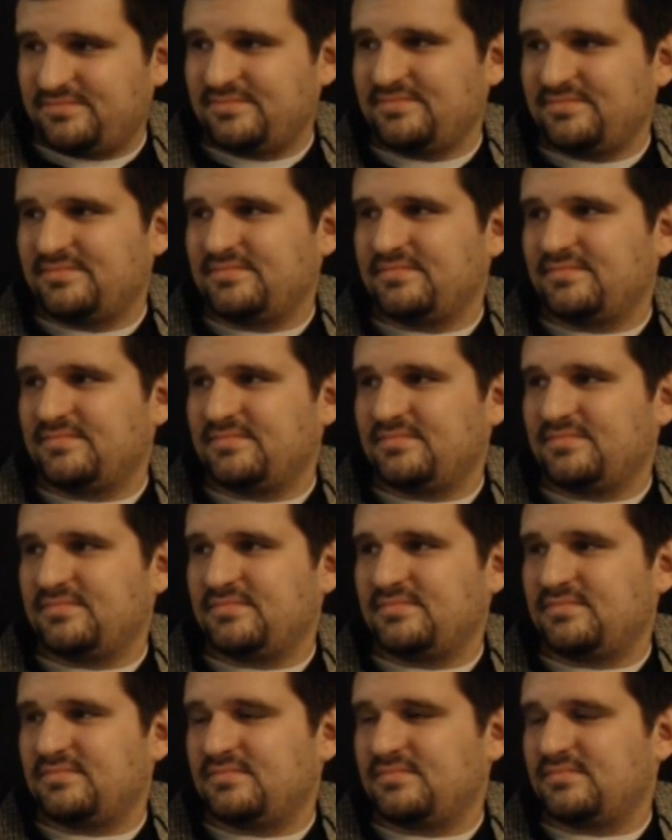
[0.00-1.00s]

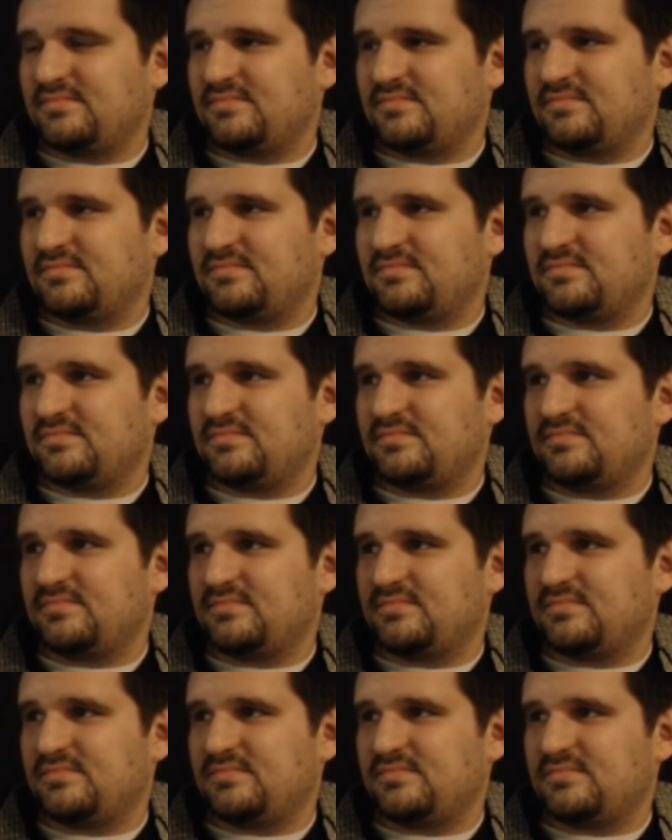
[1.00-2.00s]

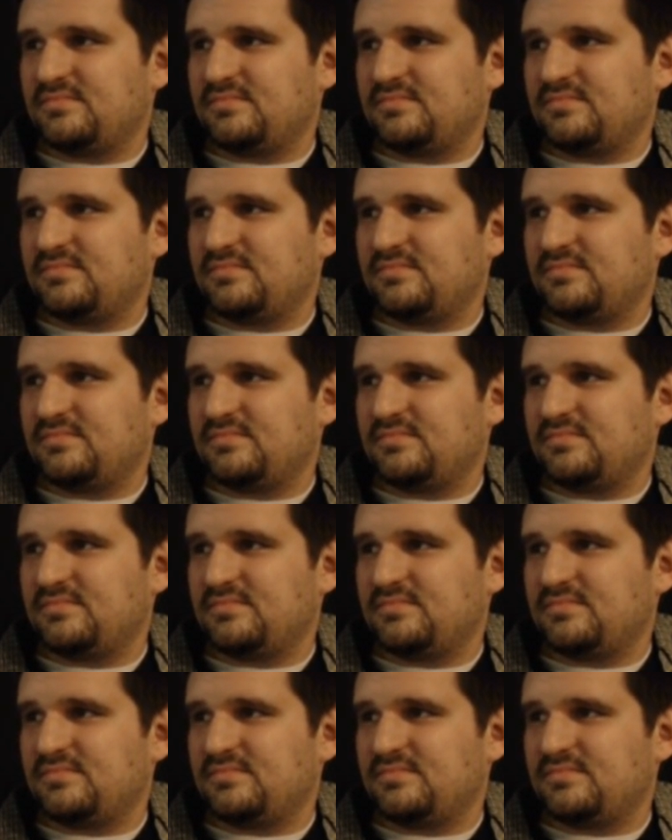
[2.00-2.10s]
The person shown says nothing.